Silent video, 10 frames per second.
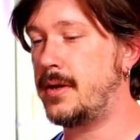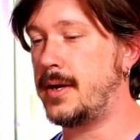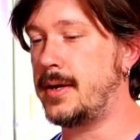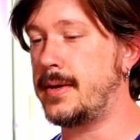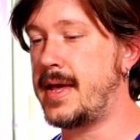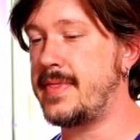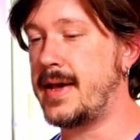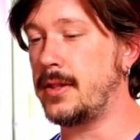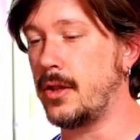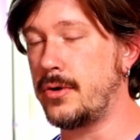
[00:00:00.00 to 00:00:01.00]
and
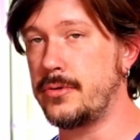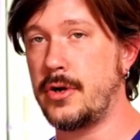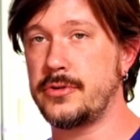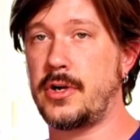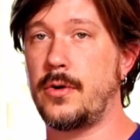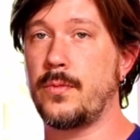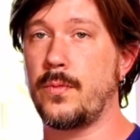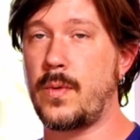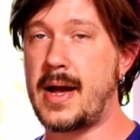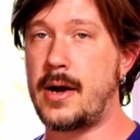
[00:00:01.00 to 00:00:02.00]
that load goes
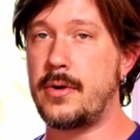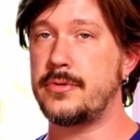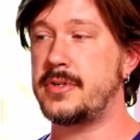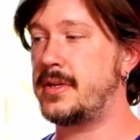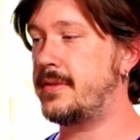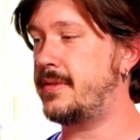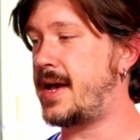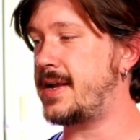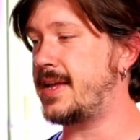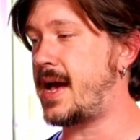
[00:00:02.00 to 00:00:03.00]
around
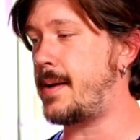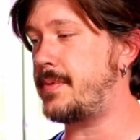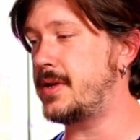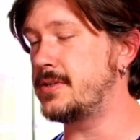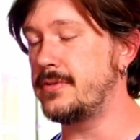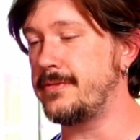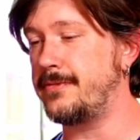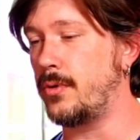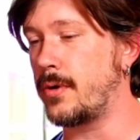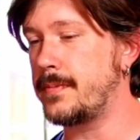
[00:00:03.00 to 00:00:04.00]
that gap into the
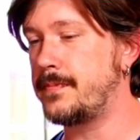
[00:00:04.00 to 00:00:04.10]
floor.